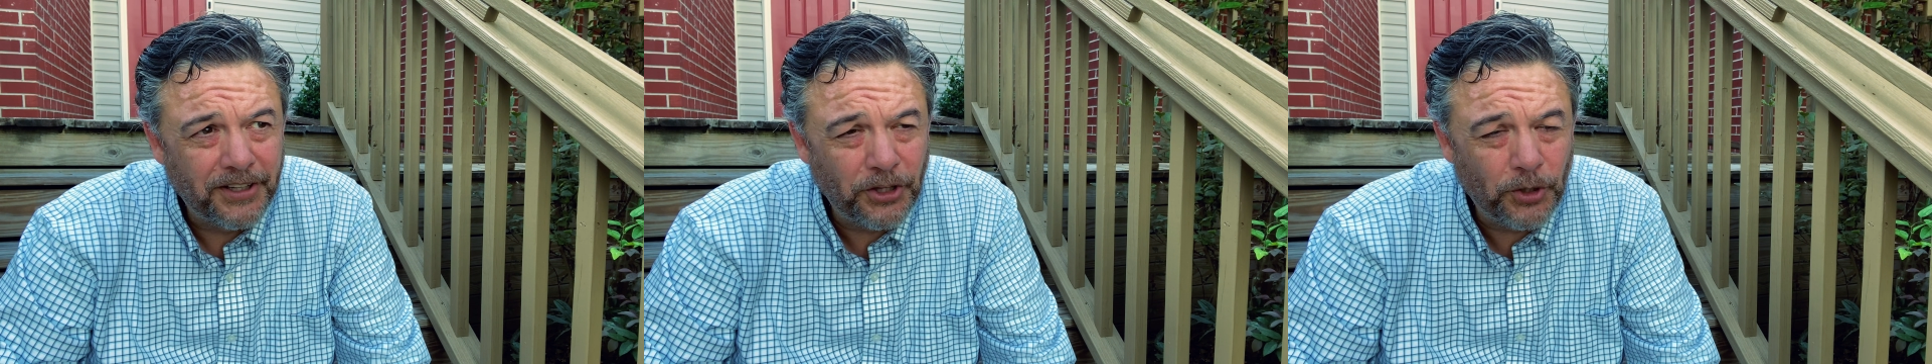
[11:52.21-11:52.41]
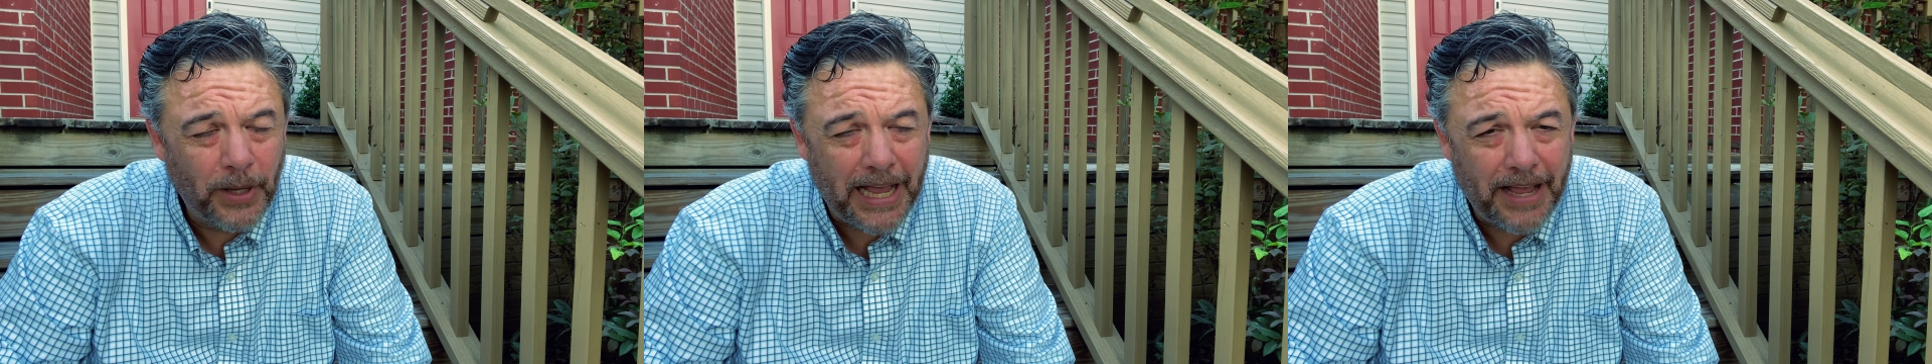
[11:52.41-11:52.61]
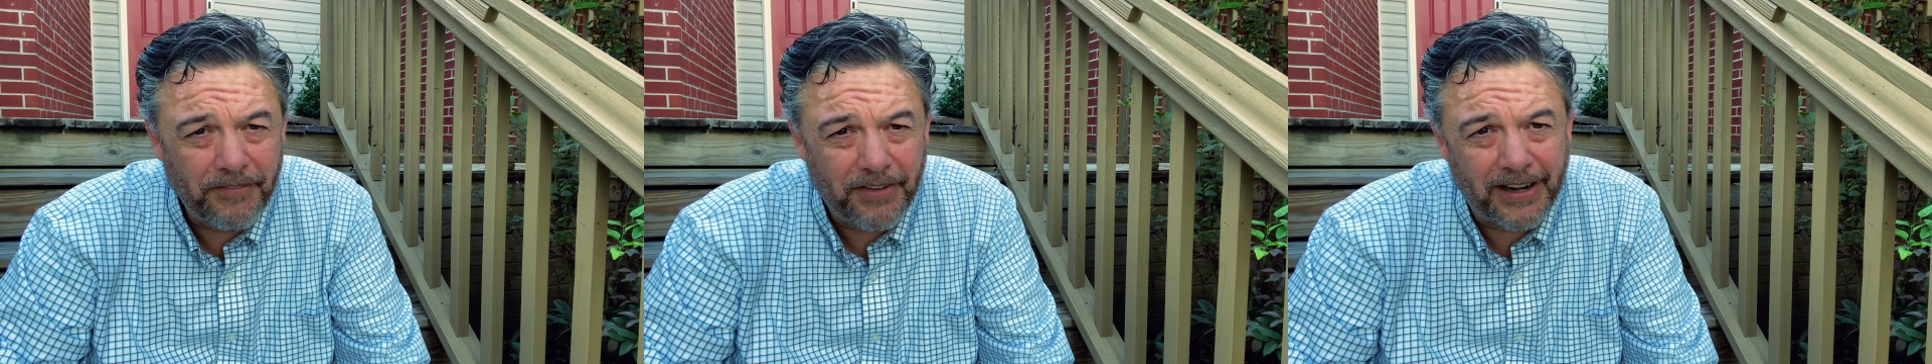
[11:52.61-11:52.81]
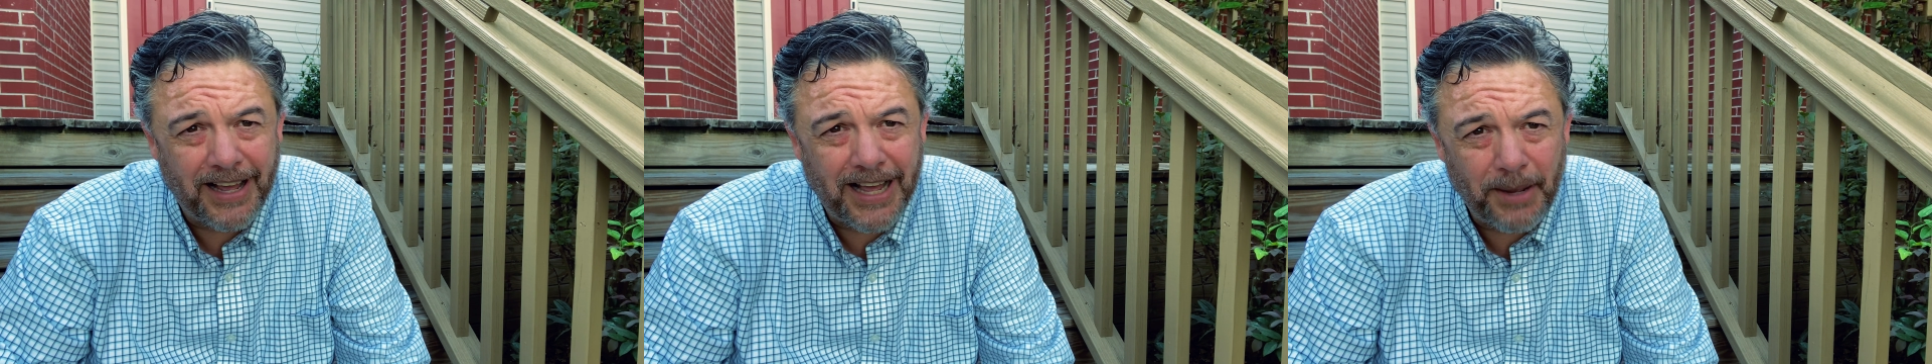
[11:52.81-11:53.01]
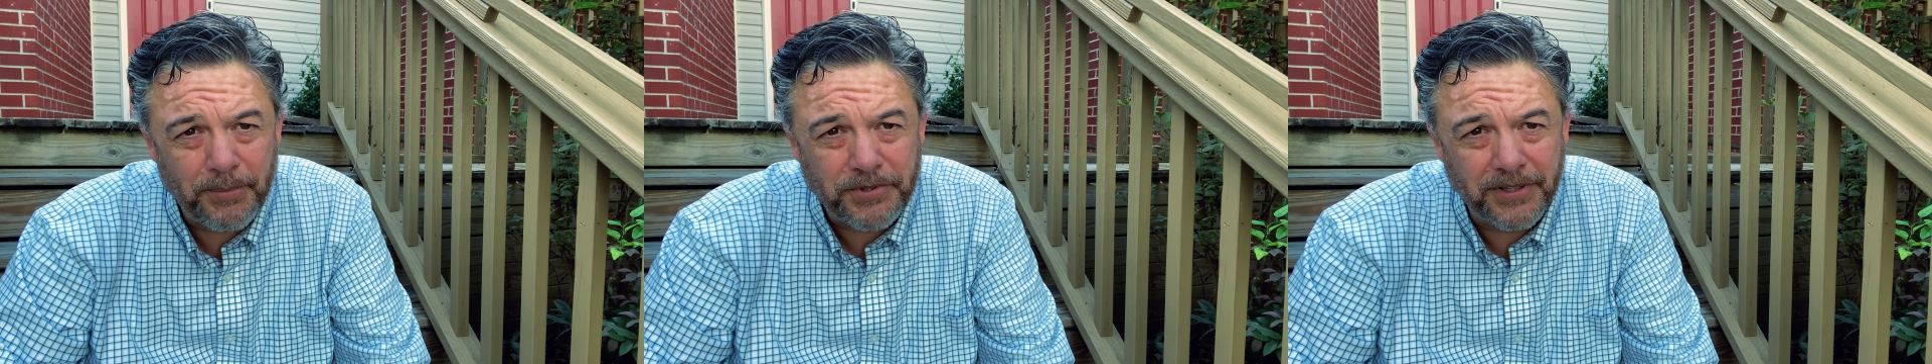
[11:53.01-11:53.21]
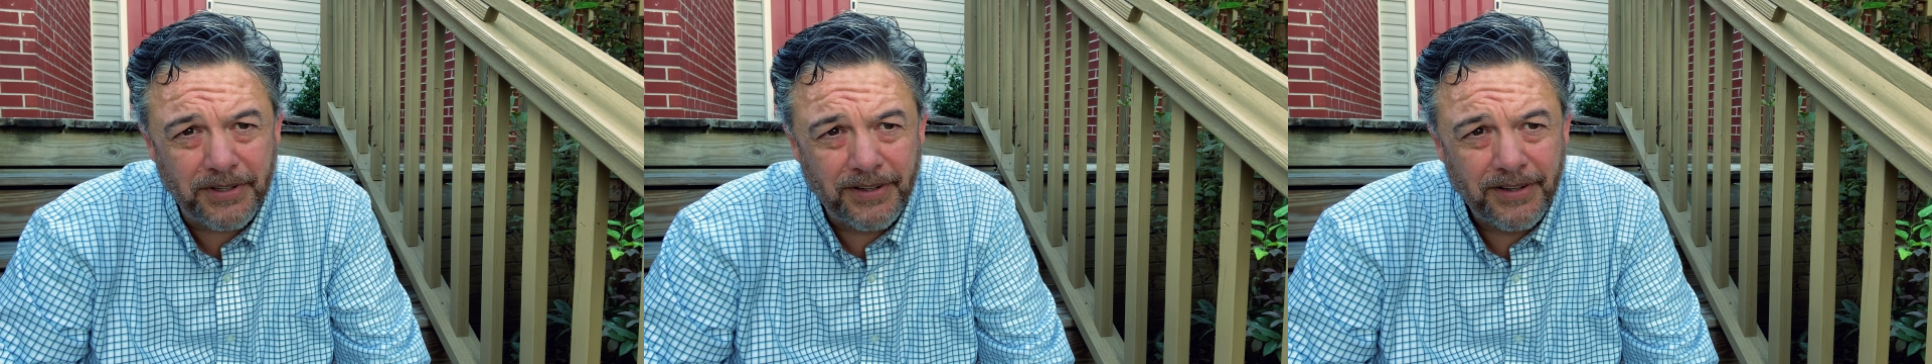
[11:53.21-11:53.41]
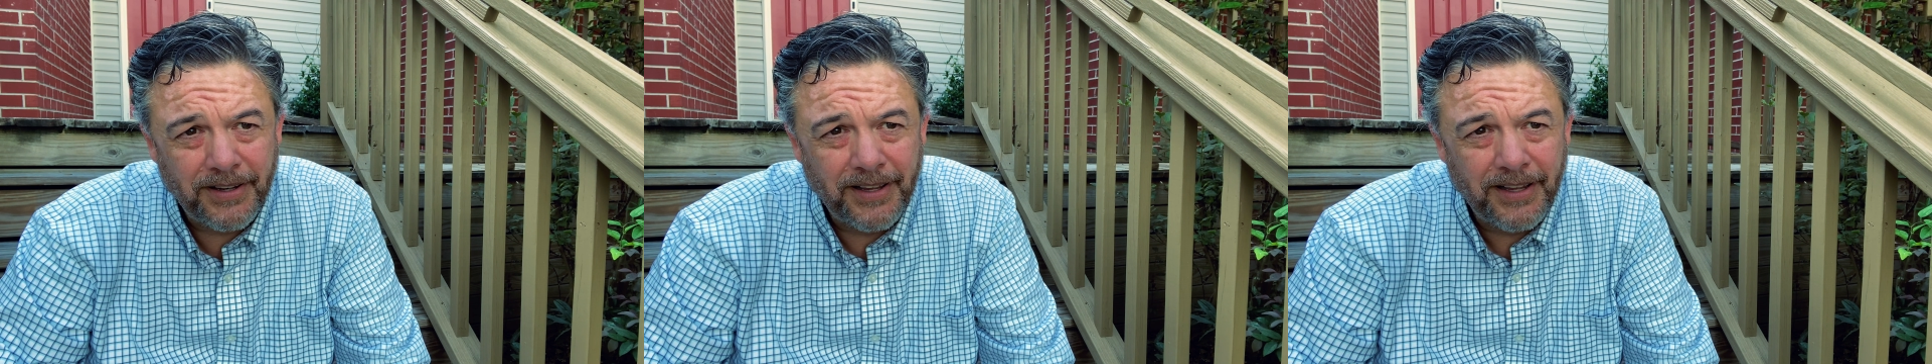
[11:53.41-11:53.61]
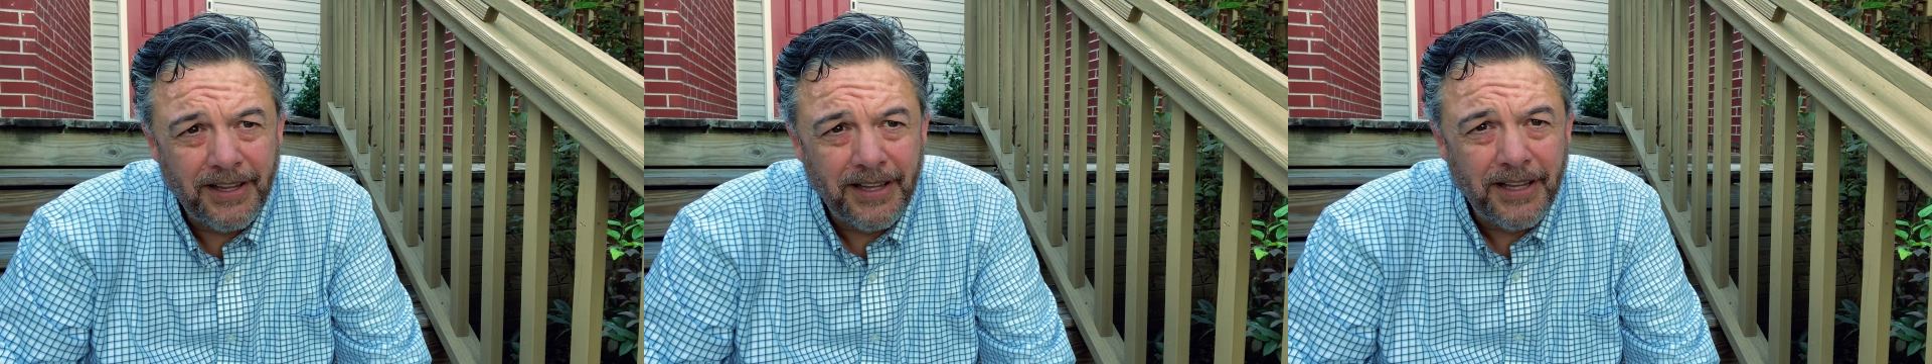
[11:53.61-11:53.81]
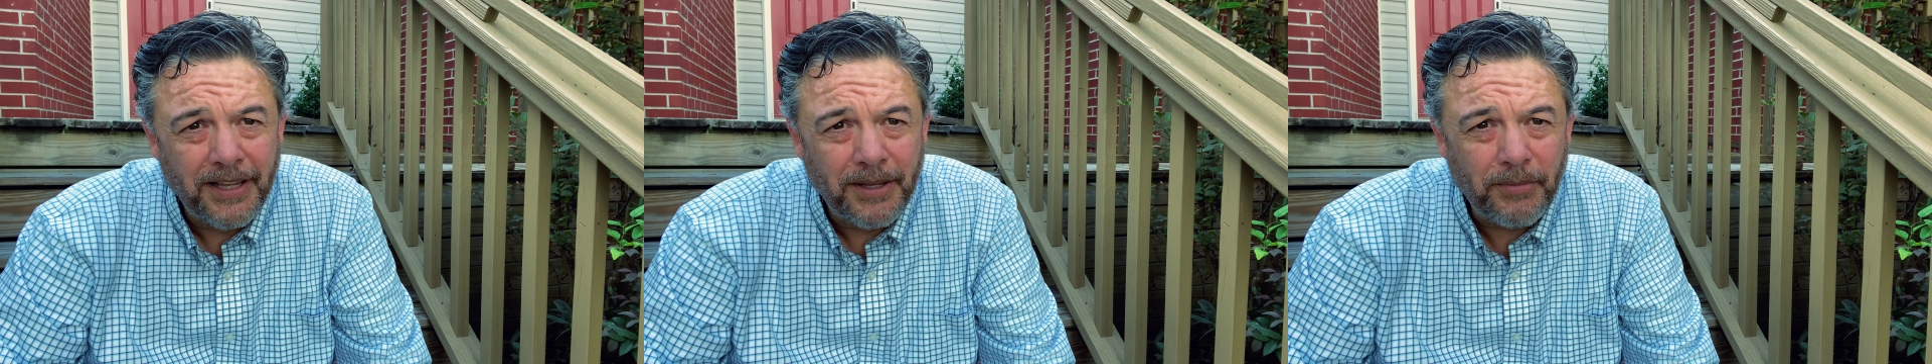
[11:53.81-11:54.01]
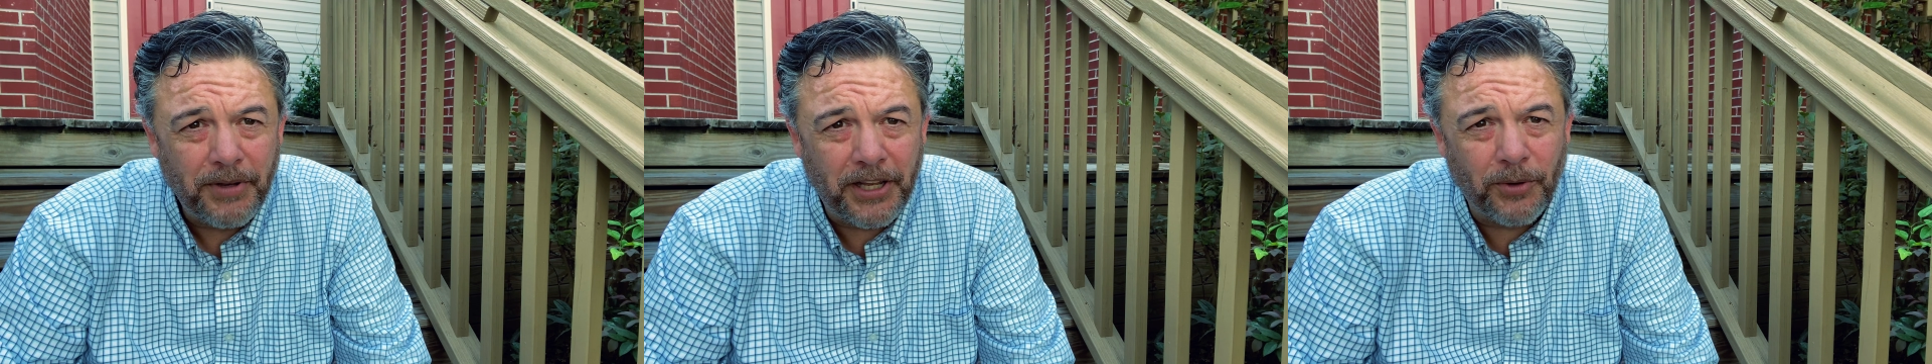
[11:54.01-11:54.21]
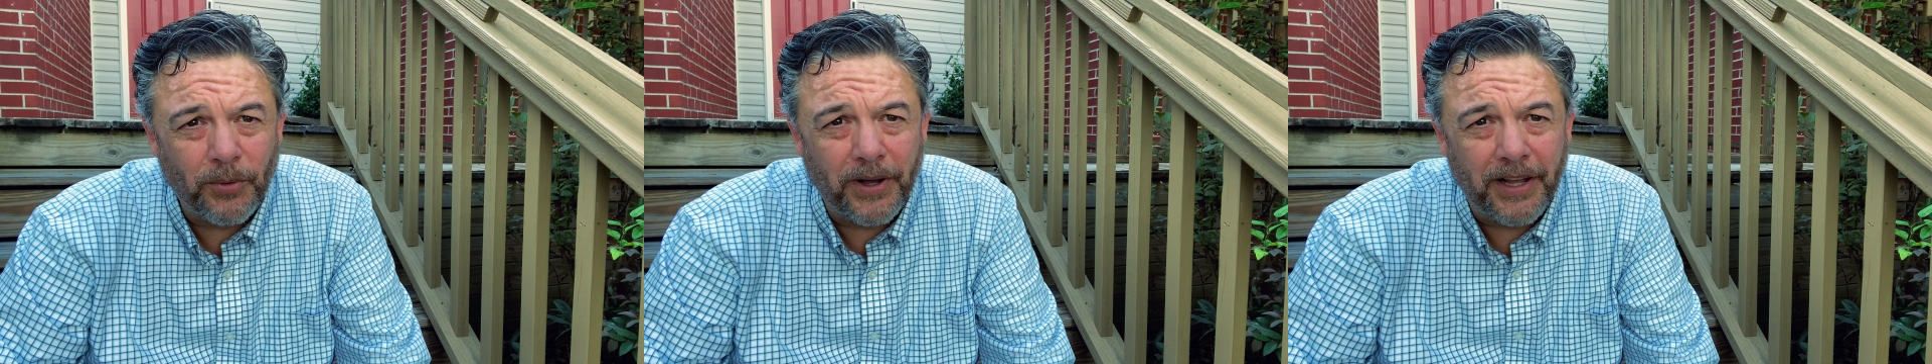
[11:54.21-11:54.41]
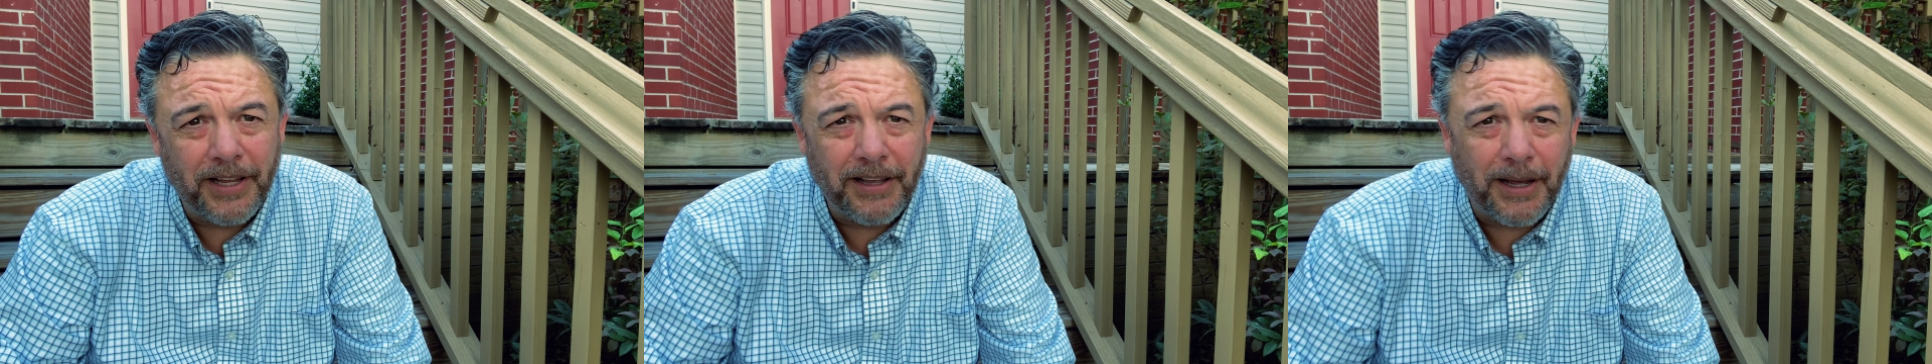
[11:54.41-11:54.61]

you have that option. But anyway,